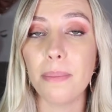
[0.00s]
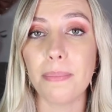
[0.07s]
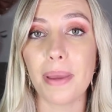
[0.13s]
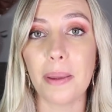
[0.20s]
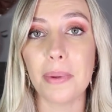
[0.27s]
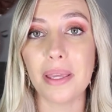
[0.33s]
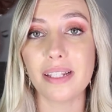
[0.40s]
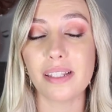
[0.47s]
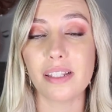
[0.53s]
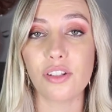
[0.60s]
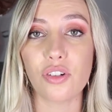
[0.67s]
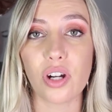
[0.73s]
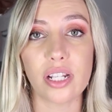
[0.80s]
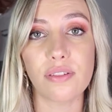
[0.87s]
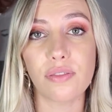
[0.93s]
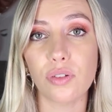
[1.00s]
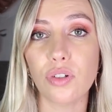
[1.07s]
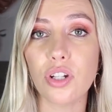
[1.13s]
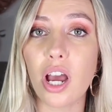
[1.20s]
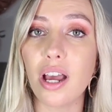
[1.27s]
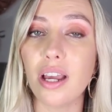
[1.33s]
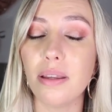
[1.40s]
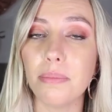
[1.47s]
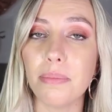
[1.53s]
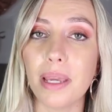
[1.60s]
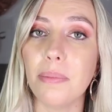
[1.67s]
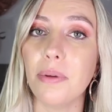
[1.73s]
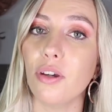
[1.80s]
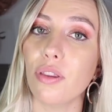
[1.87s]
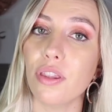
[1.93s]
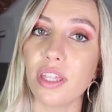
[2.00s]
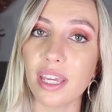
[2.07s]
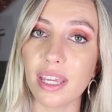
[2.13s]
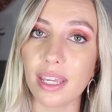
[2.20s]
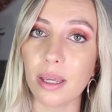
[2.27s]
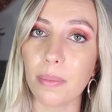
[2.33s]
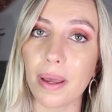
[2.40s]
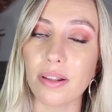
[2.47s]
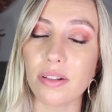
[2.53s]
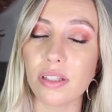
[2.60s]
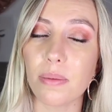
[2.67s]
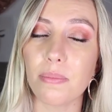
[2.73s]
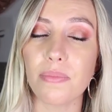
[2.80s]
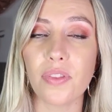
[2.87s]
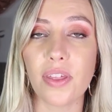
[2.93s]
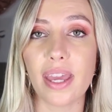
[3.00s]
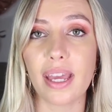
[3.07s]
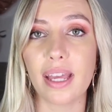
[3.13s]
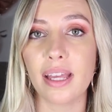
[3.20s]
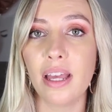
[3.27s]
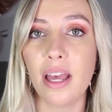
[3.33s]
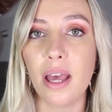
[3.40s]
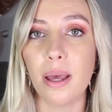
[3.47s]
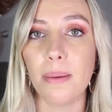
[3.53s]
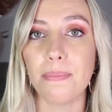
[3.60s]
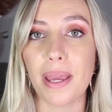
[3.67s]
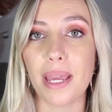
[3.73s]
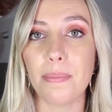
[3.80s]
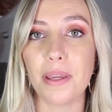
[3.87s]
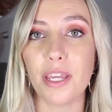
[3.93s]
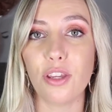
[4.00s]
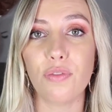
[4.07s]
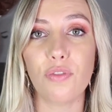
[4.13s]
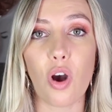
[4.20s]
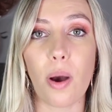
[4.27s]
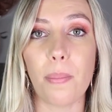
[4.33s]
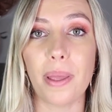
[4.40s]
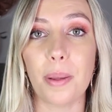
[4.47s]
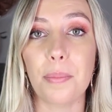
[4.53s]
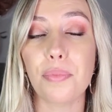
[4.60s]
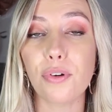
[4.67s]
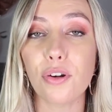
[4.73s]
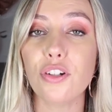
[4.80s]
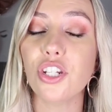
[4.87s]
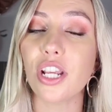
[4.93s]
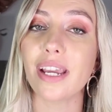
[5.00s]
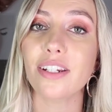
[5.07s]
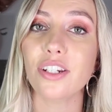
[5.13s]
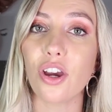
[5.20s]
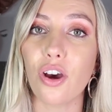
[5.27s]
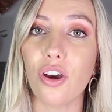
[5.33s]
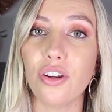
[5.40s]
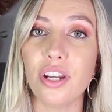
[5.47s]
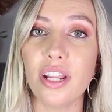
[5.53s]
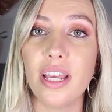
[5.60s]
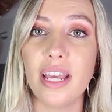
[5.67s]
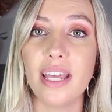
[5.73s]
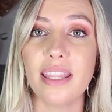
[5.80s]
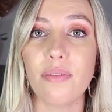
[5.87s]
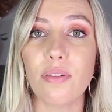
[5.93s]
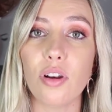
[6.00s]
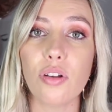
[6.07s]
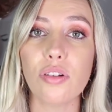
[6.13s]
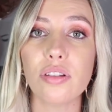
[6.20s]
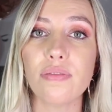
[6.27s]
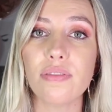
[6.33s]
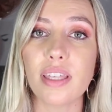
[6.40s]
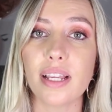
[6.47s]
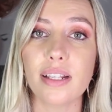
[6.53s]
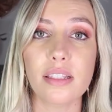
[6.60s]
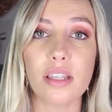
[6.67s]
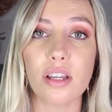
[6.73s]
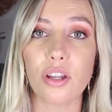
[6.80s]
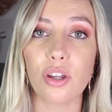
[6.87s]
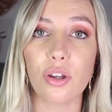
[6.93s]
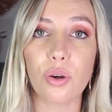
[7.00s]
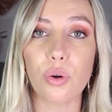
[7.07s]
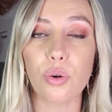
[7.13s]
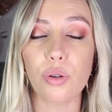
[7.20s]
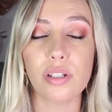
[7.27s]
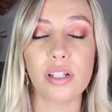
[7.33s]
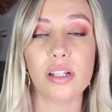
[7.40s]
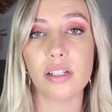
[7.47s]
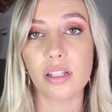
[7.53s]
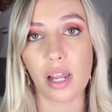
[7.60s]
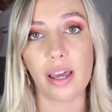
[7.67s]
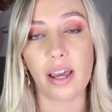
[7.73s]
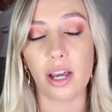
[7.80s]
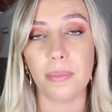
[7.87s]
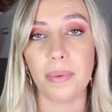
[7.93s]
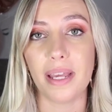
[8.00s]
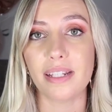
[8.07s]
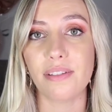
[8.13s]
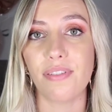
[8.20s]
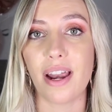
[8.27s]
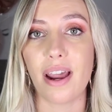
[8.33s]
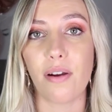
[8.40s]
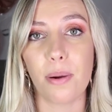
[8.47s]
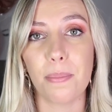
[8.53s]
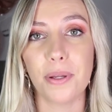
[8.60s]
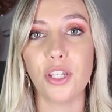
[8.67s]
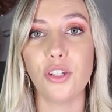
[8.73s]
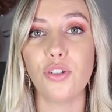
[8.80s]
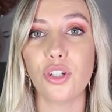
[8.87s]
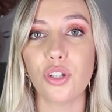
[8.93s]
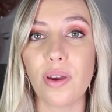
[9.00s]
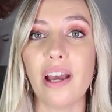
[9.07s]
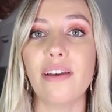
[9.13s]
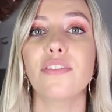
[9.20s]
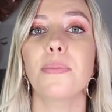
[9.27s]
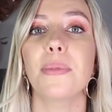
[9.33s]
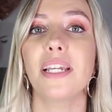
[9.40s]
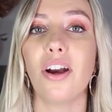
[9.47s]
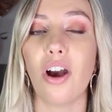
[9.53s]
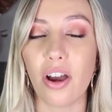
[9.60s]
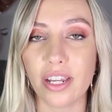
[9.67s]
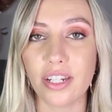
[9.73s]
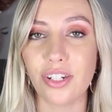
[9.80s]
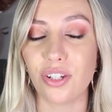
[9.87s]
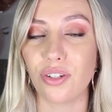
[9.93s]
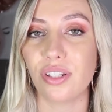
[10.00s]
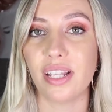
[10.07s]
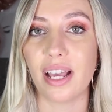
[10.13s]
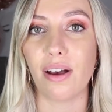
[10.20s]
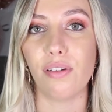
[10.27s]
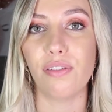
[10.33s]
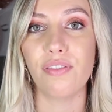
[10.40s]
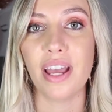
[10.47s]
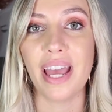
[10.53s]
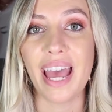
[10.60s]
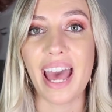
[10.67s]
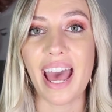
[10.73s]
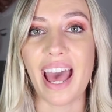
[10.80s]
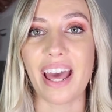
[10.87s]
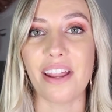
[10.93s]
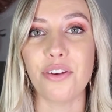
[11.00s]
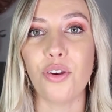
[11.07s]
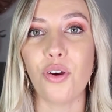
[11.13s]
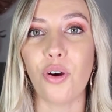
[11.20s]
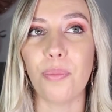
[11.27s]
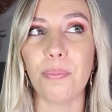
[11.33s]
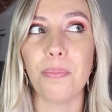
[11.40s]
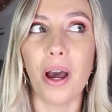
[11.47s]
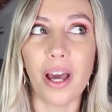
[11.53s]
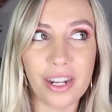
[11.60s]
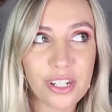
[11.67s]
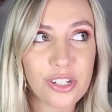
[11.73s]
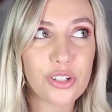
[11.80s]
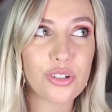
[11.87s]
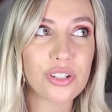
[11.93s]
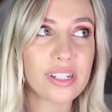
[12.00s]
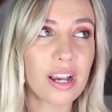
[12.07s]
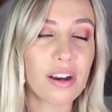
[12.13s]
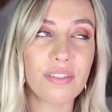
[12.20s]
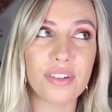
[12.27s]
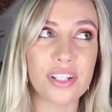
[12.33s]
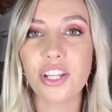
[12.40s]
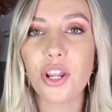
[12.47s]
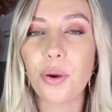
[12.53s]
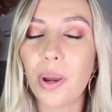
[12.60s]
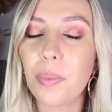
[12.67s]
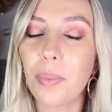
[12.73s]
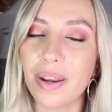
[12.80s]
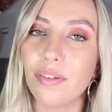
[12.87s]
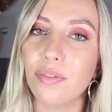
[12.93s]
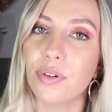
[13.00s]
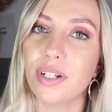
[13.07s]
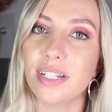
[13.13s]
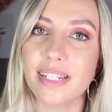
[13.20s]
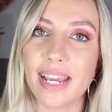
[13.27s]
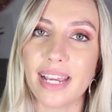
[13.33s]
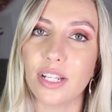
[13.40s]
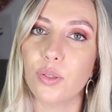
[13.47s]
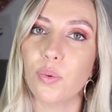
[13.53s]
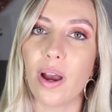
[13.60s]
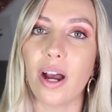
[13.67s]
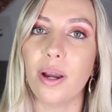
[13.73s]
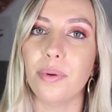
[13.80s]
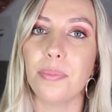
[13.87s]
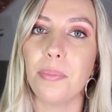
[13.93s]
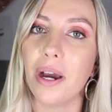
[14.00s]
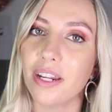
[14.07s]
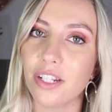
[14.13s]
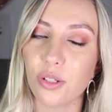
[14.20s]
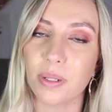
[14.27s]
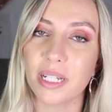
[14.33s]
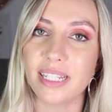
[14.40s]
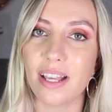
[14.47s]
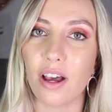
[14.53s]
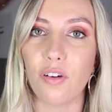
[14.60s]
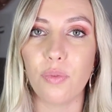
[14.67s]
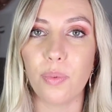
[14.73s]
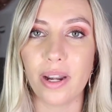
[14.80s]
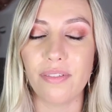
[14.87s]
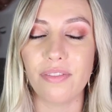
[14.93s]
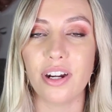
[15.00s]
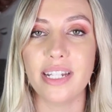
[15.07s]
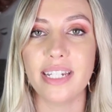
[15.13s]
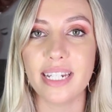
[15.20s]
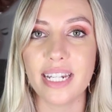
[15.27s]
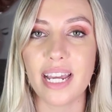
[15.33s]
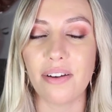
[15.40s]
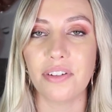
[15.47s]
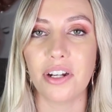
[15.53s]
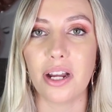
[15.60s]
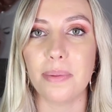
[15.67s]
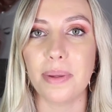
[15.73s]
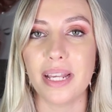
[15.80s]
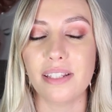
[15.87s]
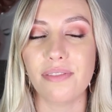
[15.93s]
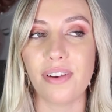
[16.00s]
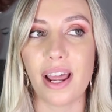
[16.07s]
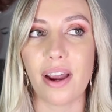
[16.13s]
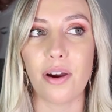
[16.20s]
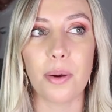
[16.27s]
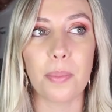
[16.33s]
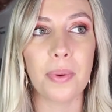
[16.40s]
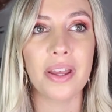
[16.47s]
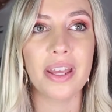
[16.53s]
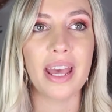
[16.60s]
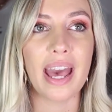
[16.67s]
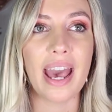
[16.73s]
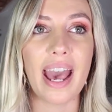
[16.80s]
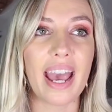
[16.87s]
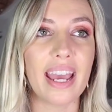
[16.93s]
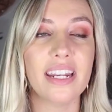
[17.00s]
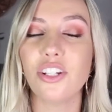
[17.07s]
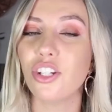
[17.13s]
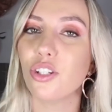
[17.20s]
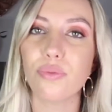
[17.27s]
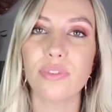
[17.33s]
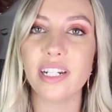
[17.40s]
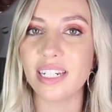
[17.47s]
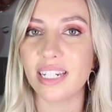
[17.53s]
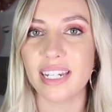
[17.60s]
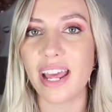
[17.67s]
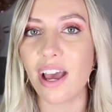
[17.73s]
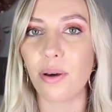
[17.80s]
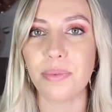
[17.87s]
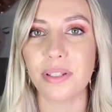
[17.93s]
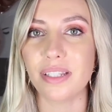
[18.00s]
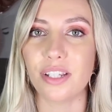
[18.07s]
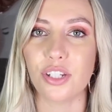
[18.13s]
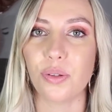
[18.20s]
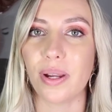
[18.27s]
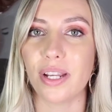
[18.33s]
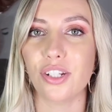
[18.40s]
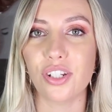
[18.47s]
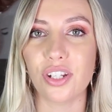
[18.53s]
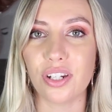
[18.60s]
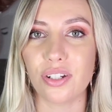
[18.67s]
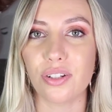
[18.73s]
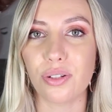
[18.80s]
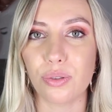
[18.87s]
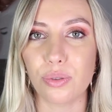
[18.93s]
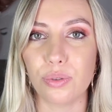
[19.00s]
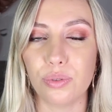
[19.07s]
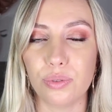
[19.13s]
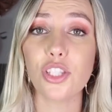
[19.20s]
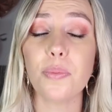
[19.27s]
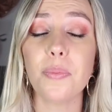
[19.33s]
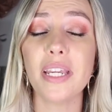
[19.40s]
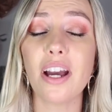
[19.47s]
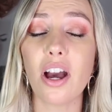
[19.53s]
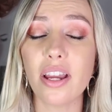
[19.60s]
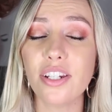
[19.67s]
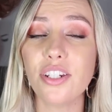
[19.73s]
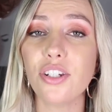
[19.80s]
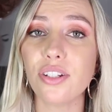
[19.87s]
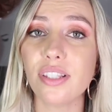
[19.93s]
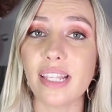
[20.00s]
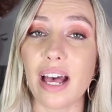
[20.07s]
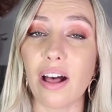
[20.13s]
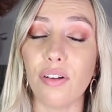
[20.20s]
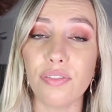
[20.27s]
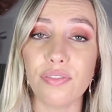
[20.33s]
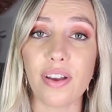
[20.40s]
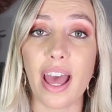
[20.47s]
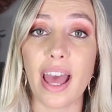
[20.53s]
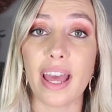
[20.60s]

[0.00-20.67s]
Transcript: Maybe it's a stressful time, maybe you're thinking about something, maybe you've got a big project on. There are lots of things that could cause a slight IBS flare-up, but you do have to be kind to yourself and not punish yourself, because I know I went through a stage where I would punish myself whenever I did have an IBS flare-up, and it just really didn't help the situation at all. So be kind to yourself,